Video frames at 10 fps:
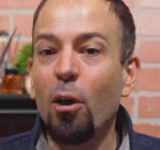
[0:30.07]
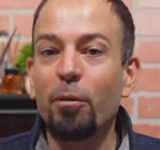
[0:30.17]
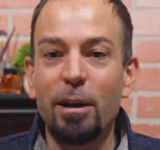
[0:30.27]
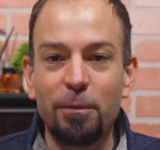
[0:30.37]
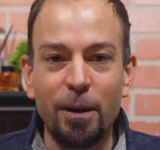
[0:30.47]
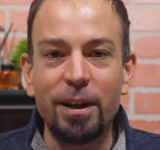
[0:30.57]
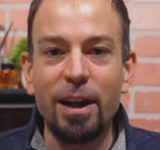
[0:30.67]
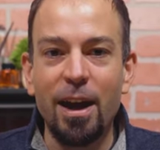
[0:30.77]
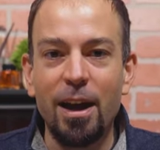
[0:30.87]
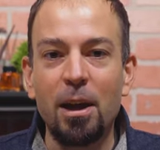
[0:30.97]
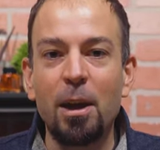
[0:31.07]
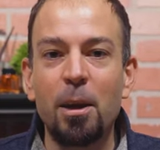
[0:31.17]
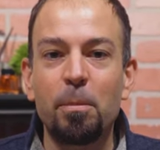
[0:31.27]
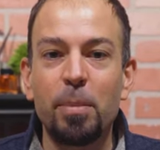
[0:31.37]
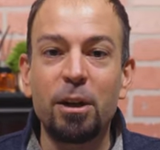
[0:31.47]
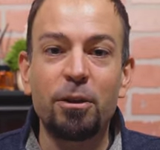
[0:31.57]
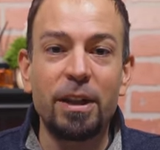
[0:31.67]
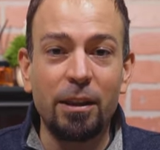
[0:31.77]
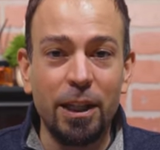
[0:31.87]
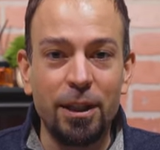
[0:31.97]
all-around fun guy, Peter
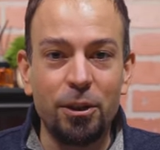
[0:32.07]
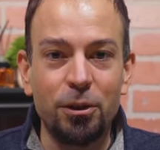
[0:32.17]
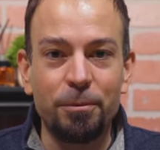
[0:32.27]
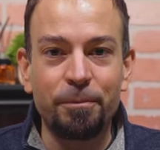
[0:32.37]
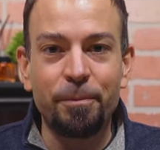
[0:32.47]
Deligdish.